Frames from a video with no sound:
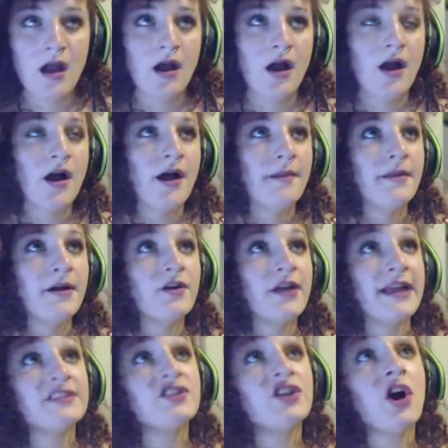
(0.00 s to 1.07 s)
Um,
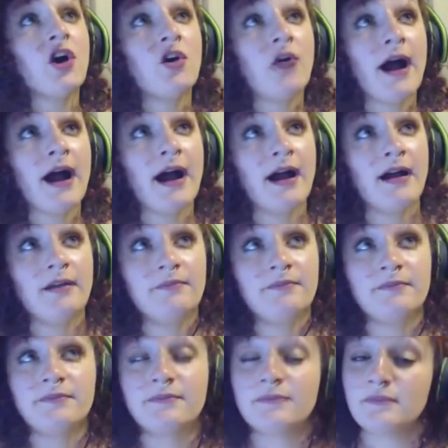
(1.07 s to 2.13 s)
okay, so uh,
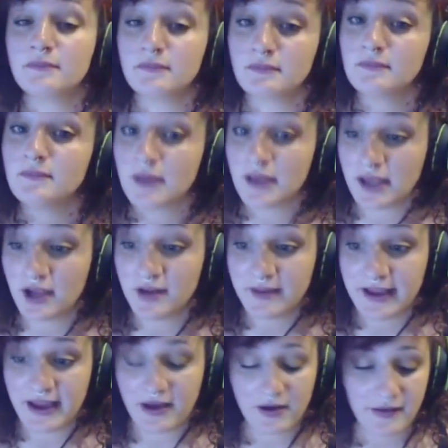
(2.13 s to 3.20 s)
hear
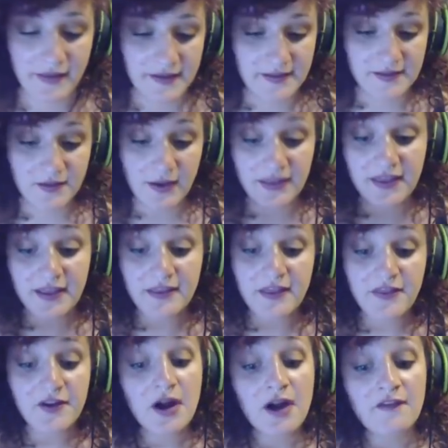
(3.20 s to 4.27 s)
me out on this. So I think
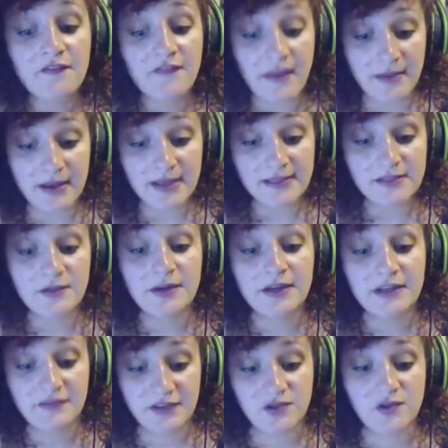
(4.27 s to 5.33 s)
that there are feminists who are
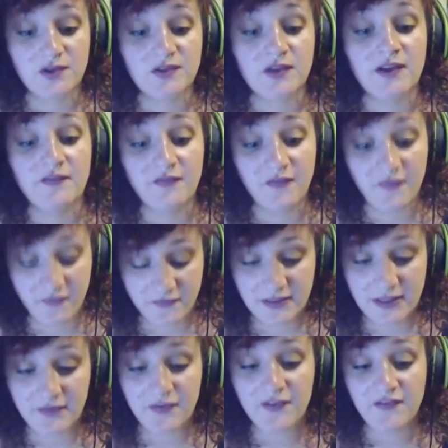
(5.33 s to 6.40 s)
individuals who have
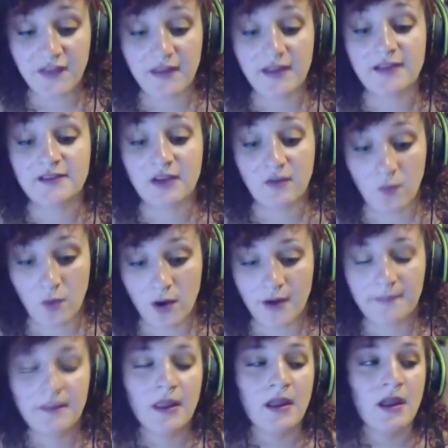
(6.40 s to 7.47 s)
different feelings on
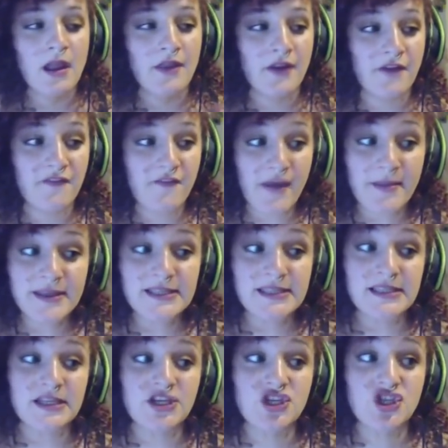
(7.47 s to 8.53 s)
war. There are
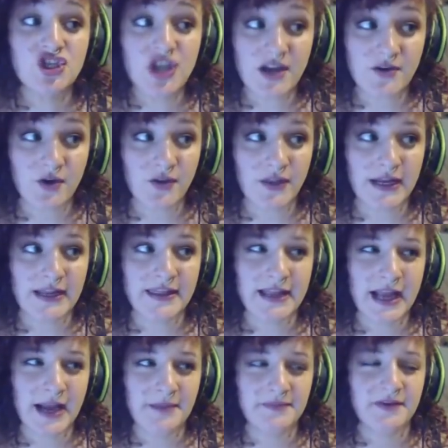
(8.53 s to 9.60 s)
feminists in general that I
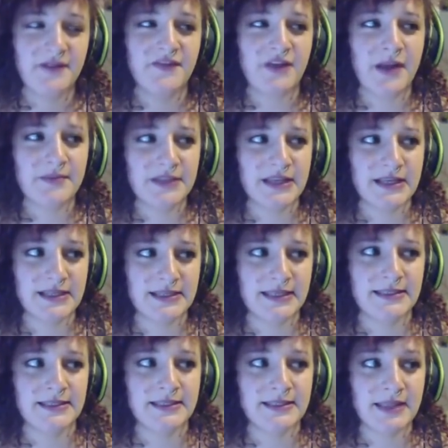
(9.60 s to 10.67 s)
think come to have come to the
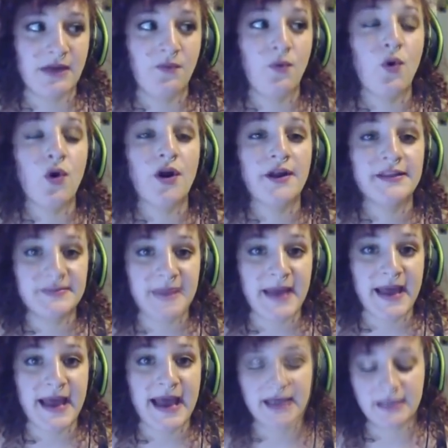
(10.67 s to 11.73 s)
consensus that war is
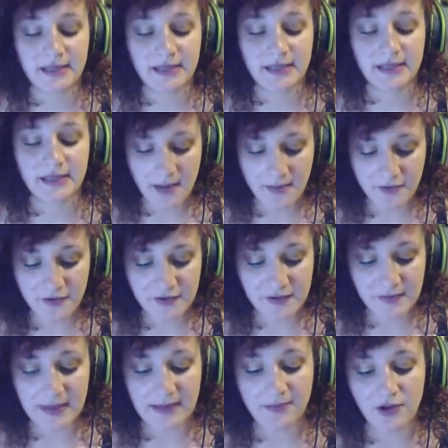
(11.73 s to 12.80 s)
bad because it uproots
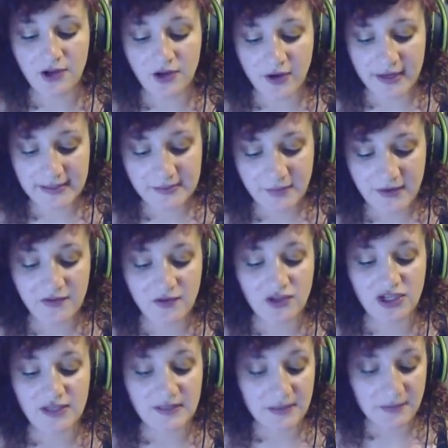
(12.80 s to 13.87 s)
people, it creates
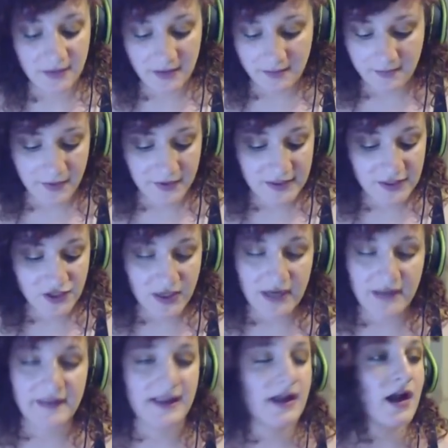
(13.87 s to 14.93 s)
refugees, it, it, puts a strain
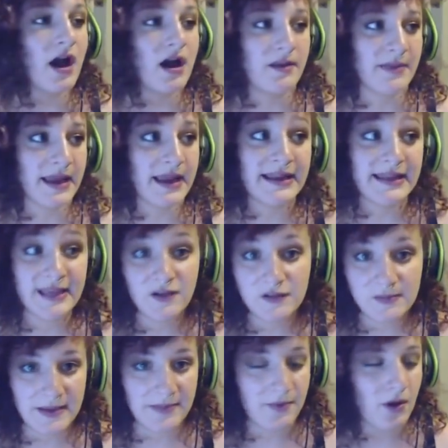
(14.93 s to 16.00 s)
on the economy, it kills
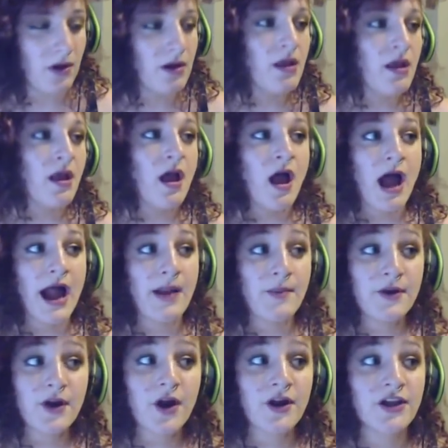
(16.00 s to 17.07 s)
people. I
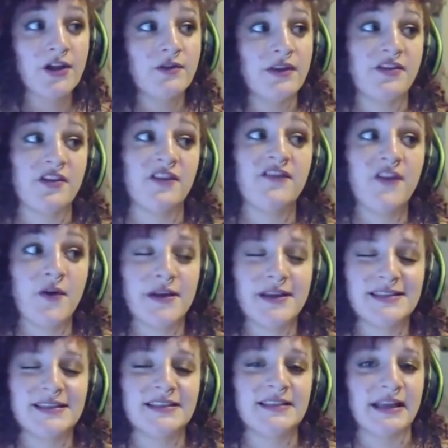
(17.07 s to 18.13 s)
would argue that their
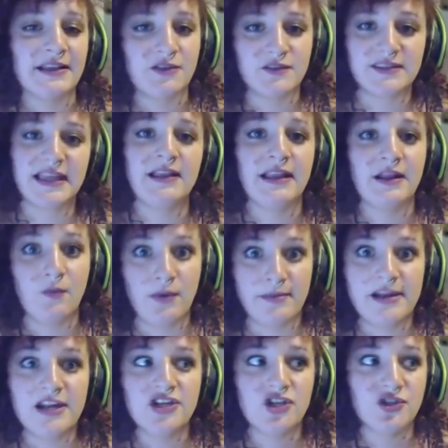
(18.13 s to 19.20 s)
focus is like they'll say like
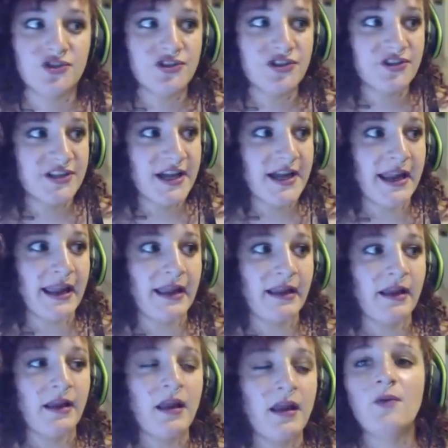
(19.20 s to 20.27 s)
women and children are dying,
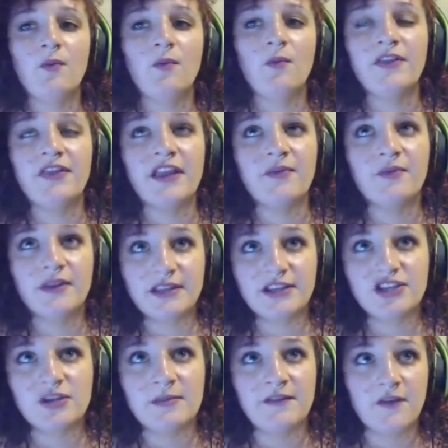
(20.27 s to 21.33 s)
and what they really
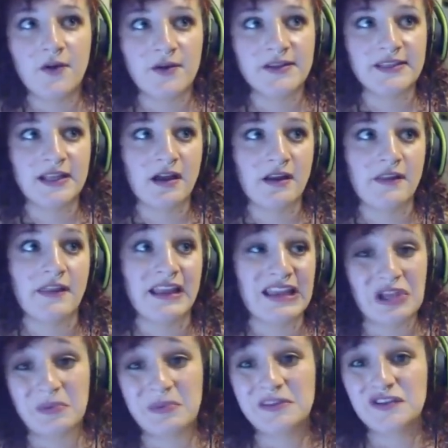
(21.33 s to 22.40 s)
should be focusing on is that
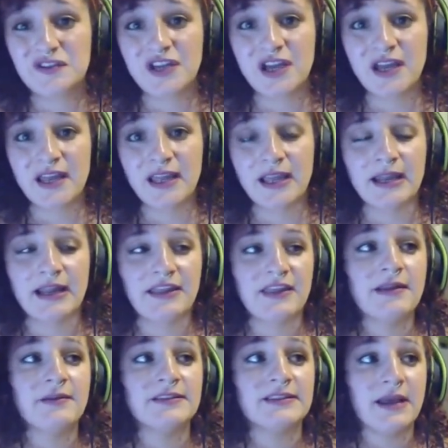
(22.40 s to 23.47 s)
humans are dying. And I
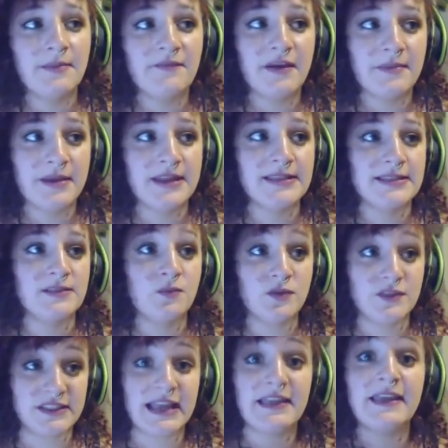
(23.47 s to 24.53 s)
think some feminists will
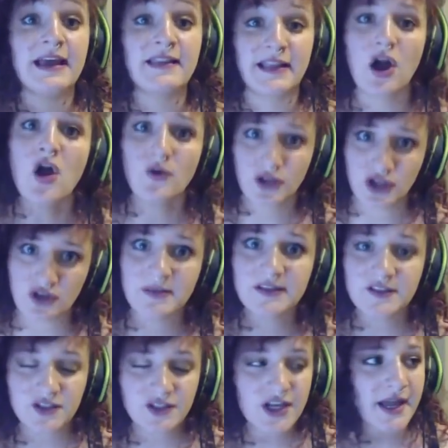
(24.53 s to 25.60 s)
say that like oh
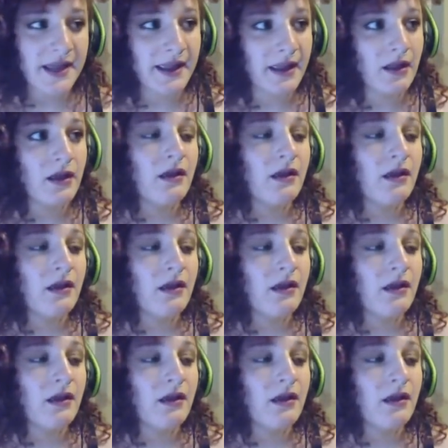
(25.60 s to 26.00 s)
humans are dying.